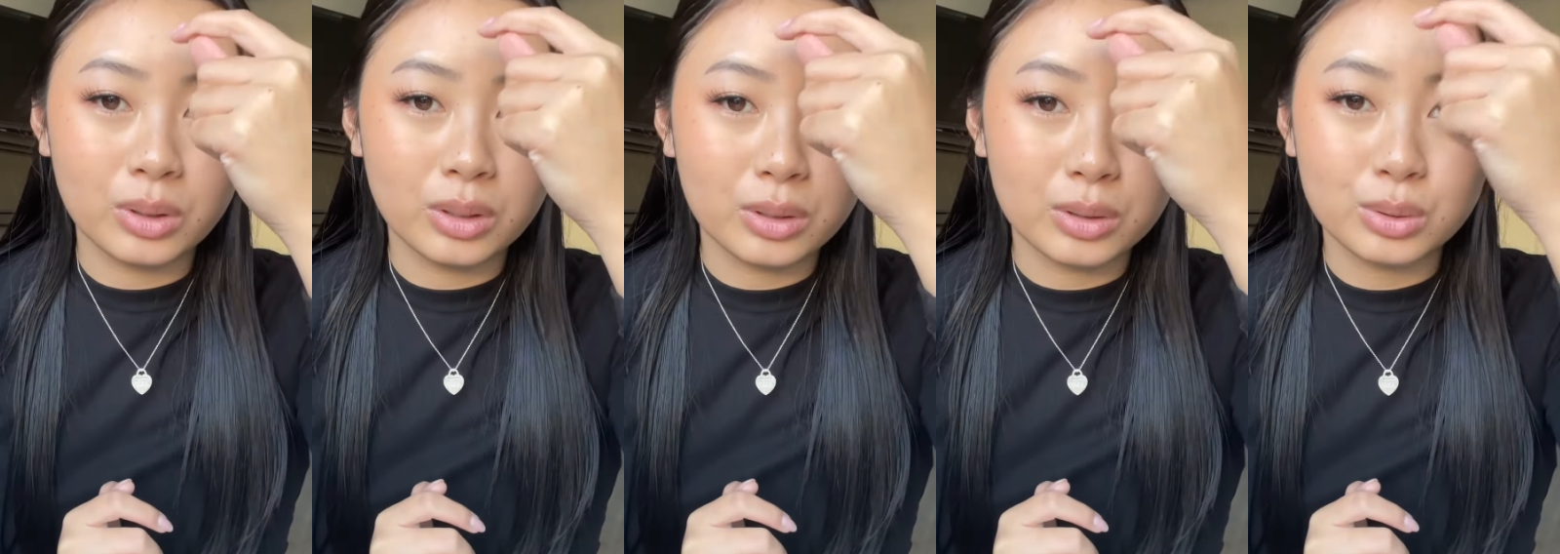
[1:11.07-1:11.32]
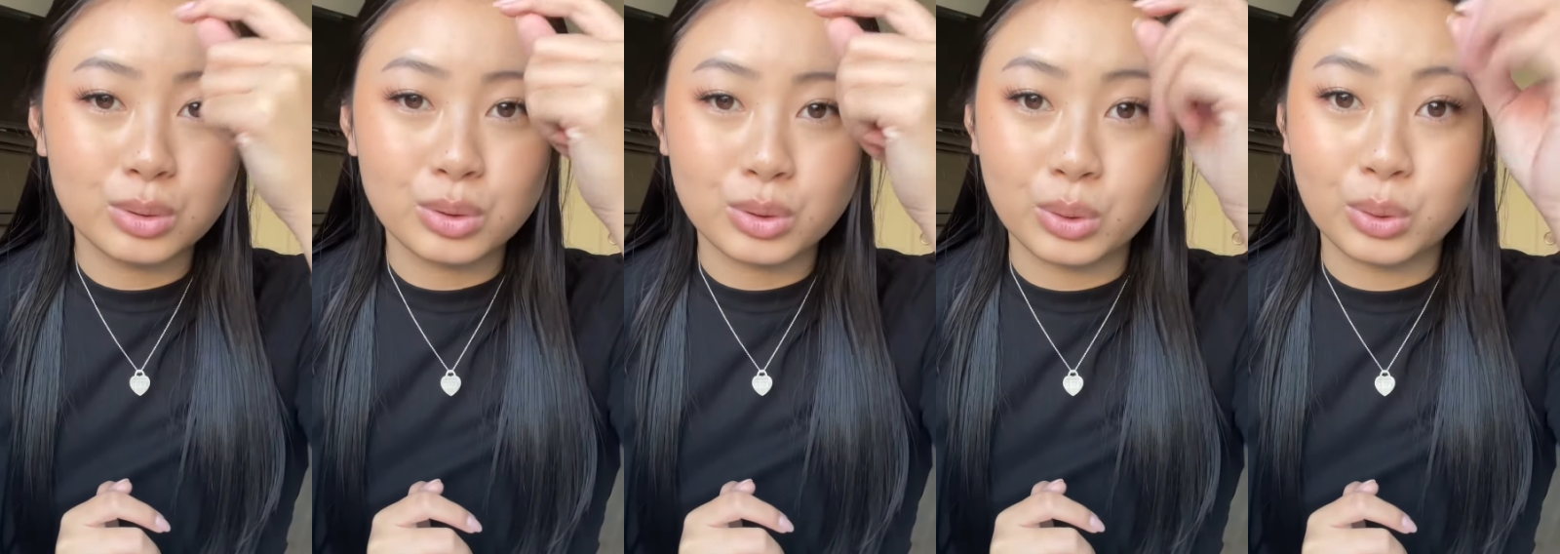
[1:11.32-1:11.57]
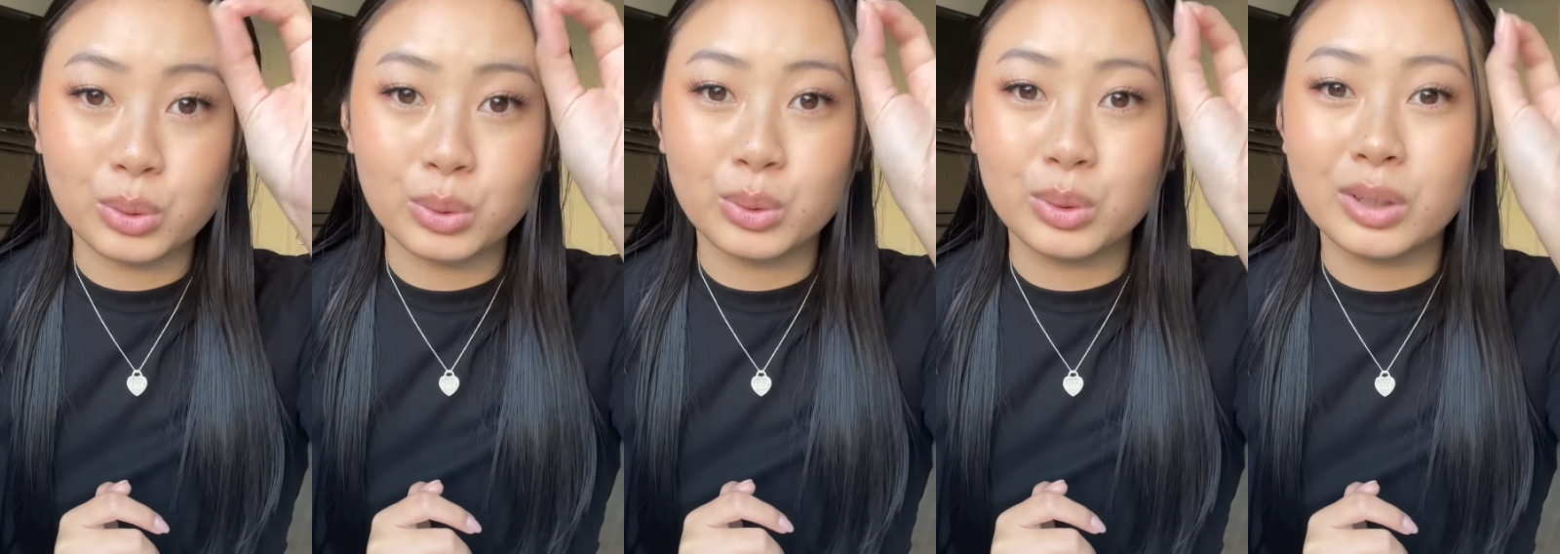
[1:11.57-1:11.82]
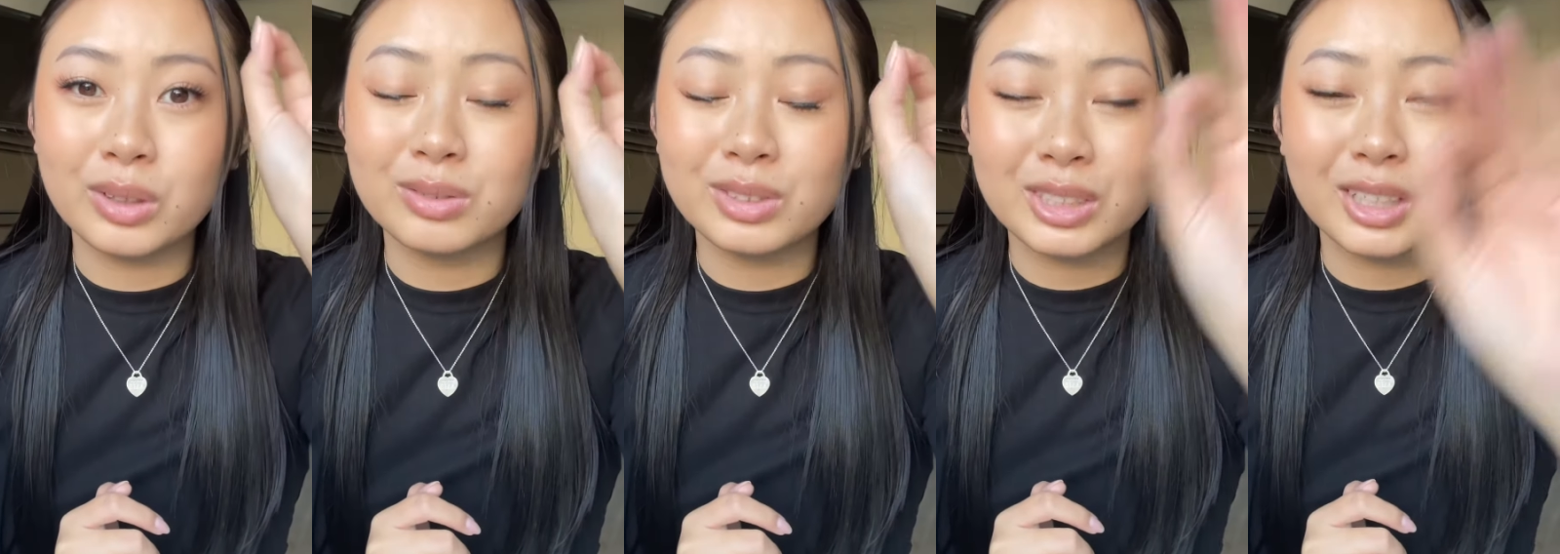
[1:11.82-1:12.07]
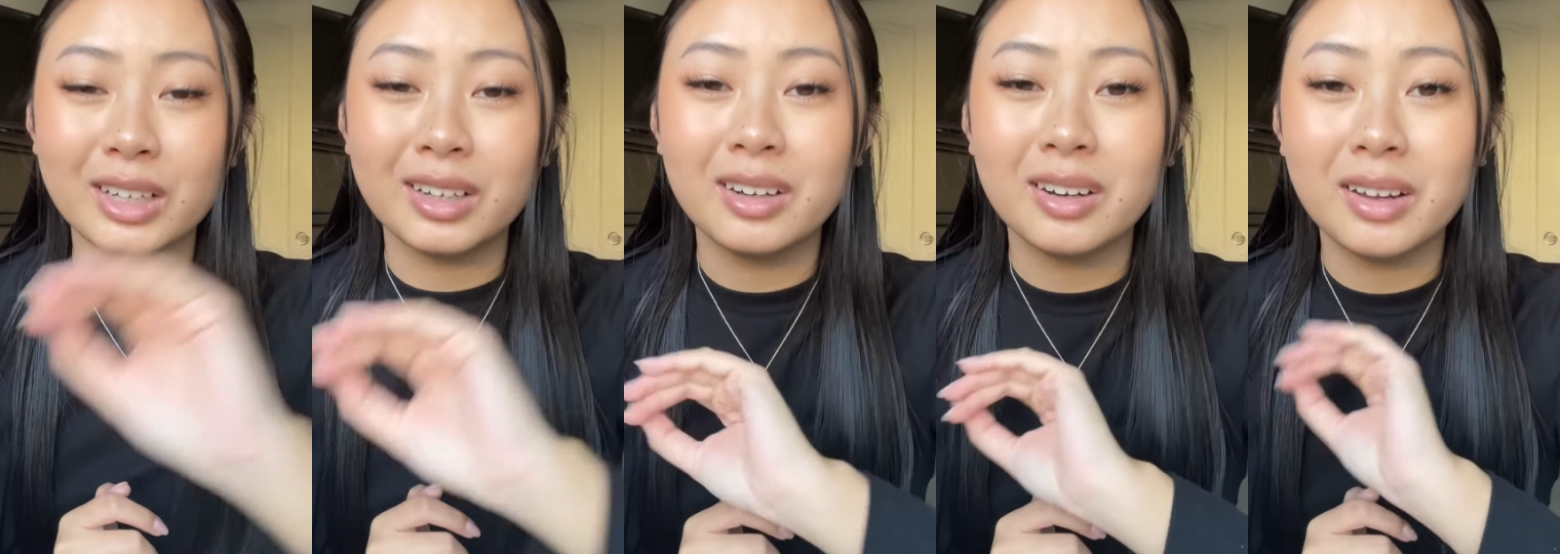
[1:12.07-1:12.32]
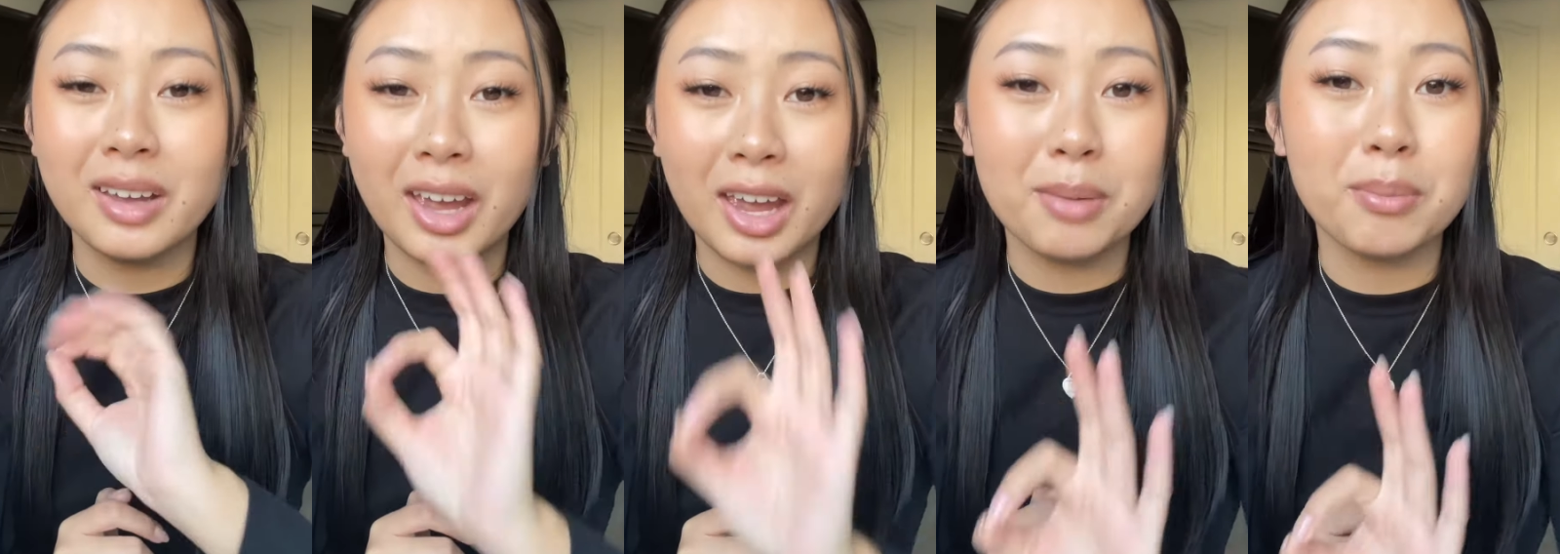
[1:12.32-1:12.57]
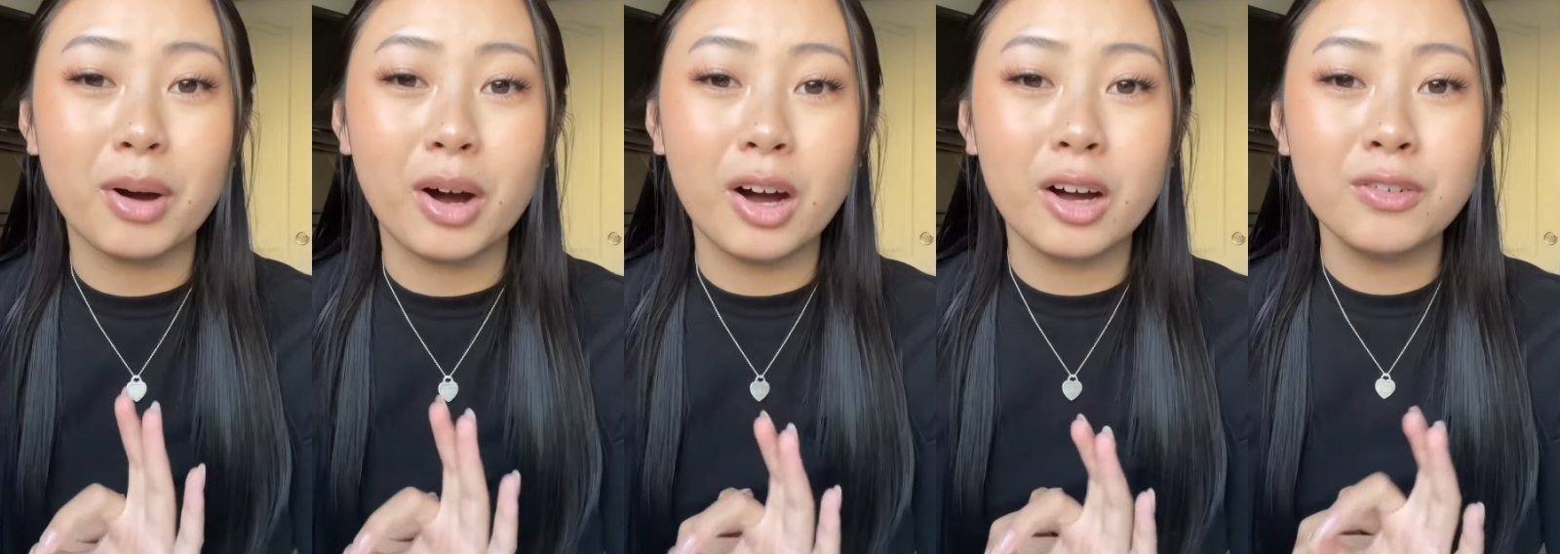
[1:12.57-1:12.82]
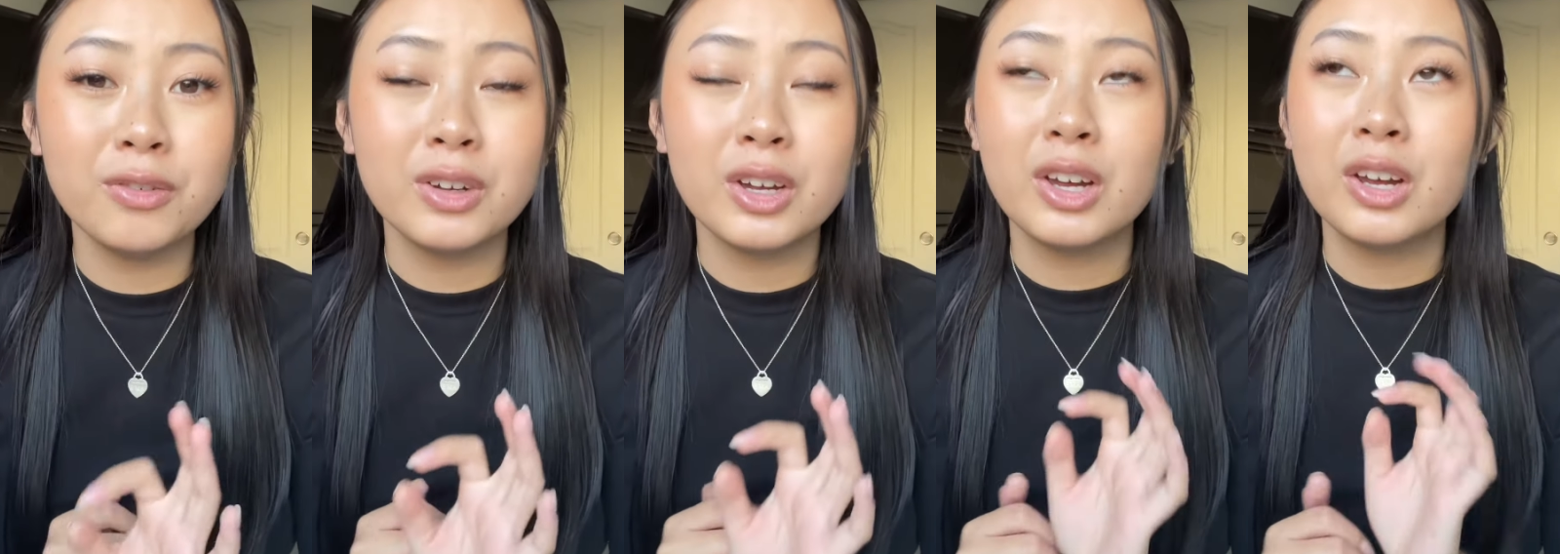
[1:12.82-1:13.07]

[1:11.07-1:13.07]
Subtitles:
little circle of skin came off,